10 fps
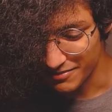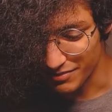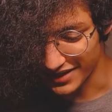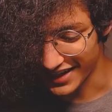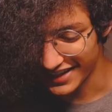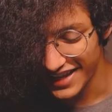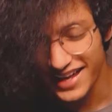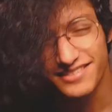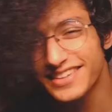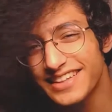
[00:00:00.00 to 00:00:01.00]
But I
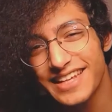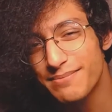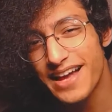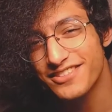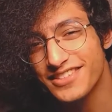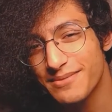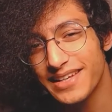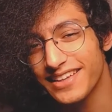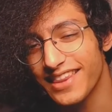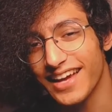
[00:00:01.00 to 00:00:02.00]
can't really imagine it
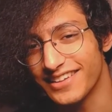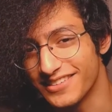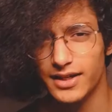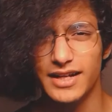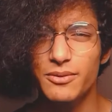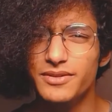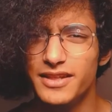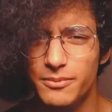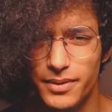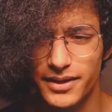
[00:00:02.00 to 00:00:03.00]
being that good. Anyone
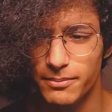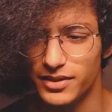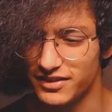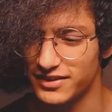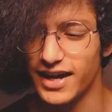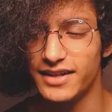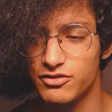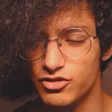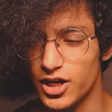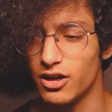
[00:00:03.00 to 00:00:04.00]
that you pick besides
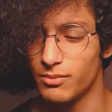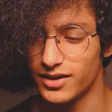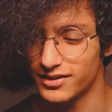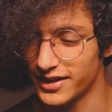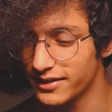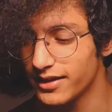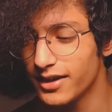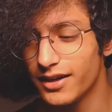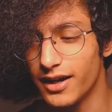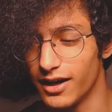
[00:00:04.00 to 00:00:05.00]
Charles Martinet
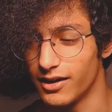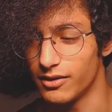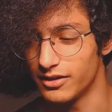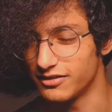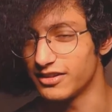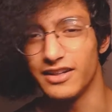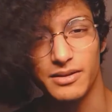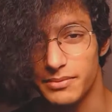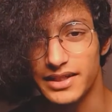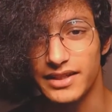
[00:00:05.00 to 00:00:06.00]
is
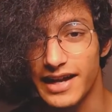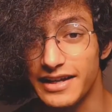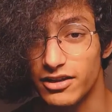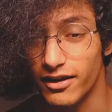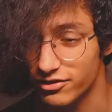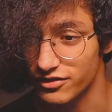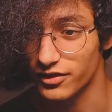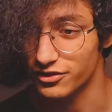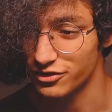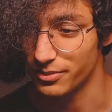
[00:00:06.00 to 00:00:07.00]
gonna be a
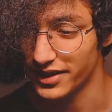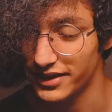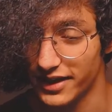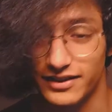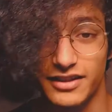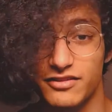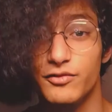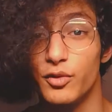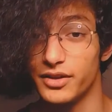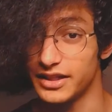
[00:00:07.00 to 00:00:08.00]
controversial pick, at least
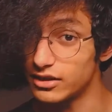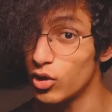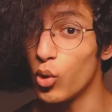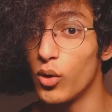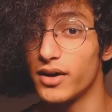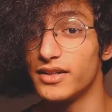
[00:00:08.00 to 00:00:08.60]
for the core